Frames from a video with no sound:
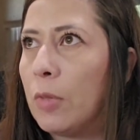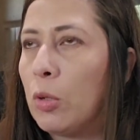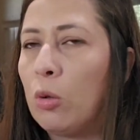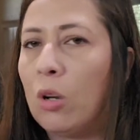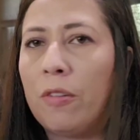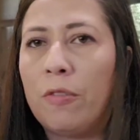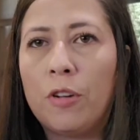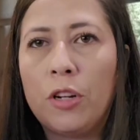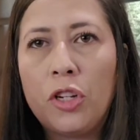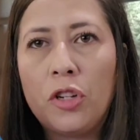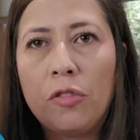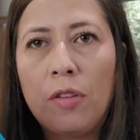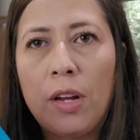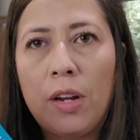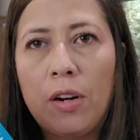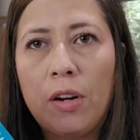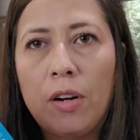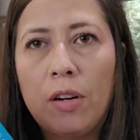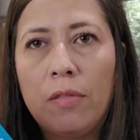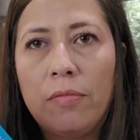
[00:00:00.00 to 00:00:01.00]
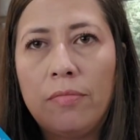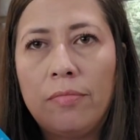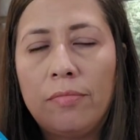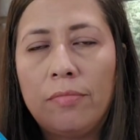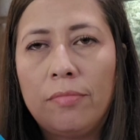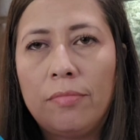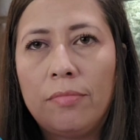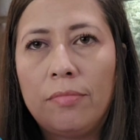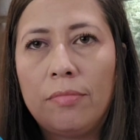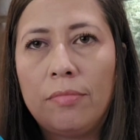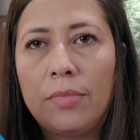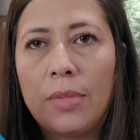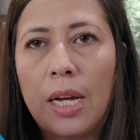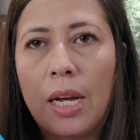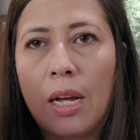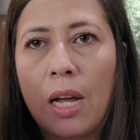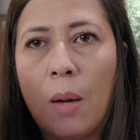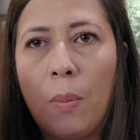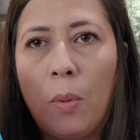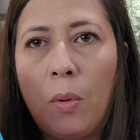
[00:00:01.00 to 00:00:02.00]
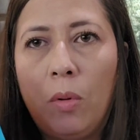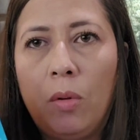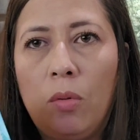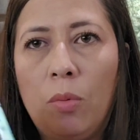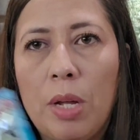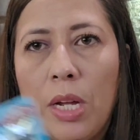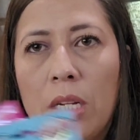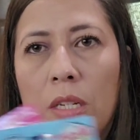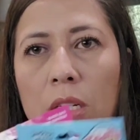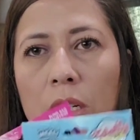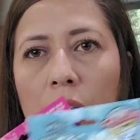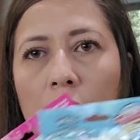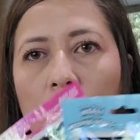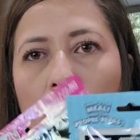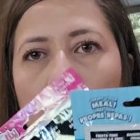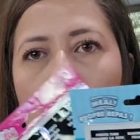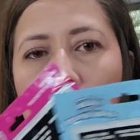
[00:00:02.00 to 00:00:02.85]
refrigerator a couple weeks ago,